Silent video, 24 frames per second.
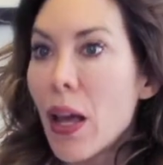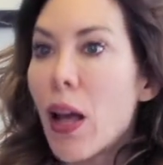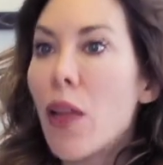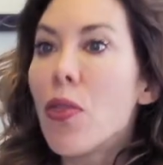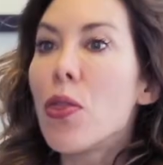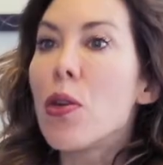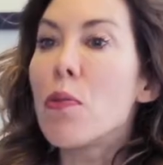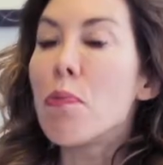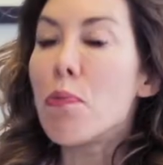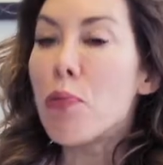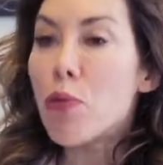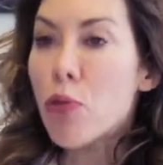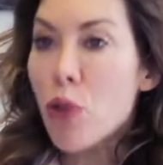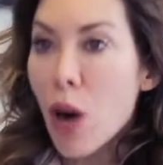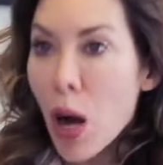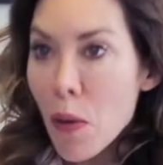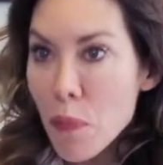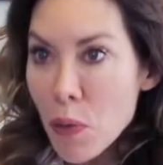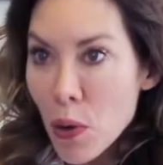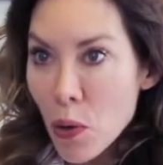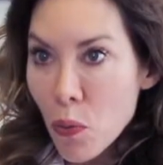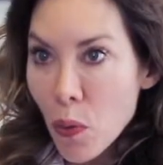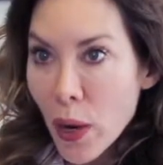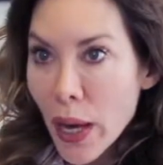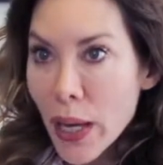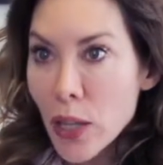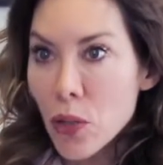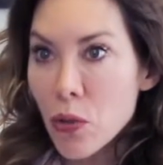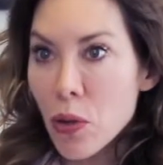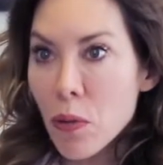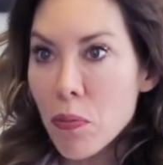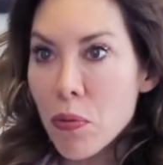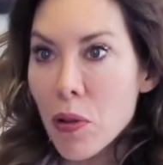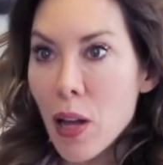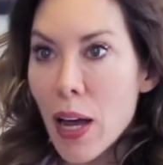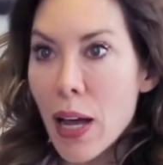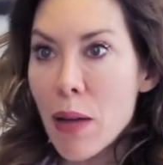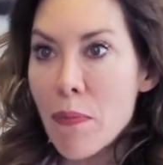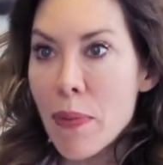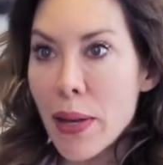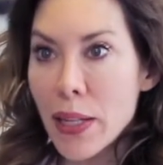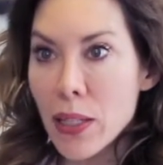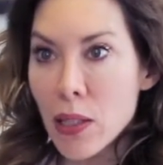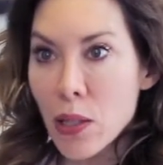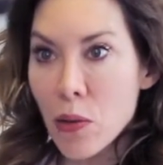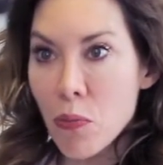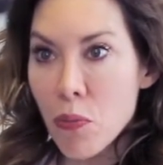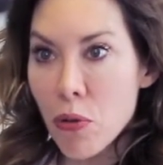The proper way to apply
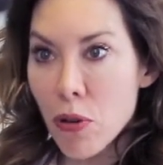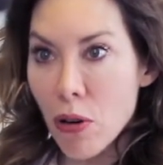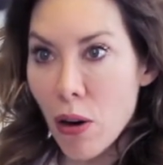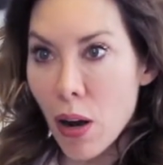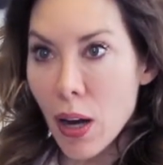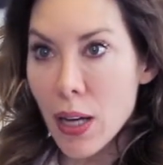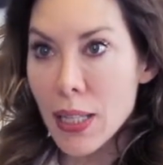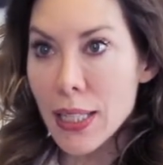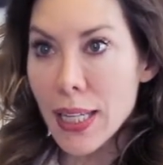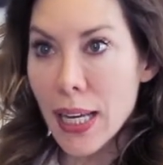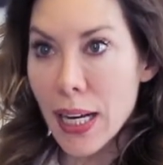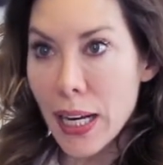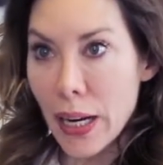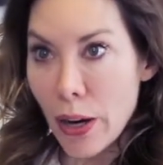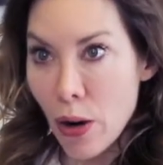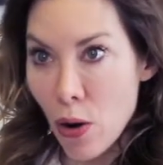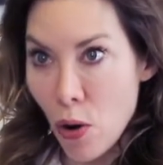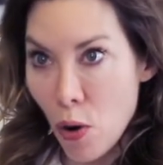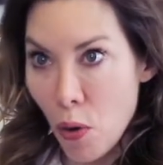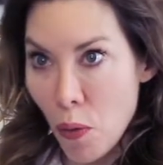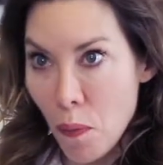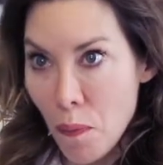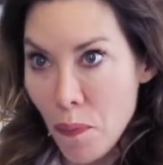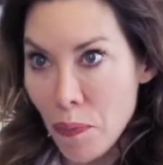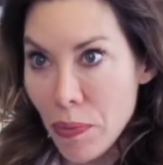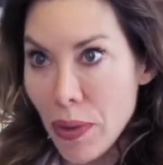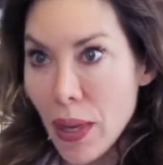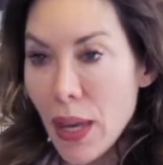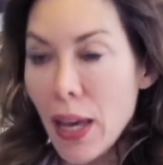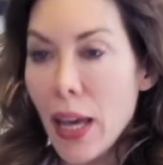benzoyl peroxide at home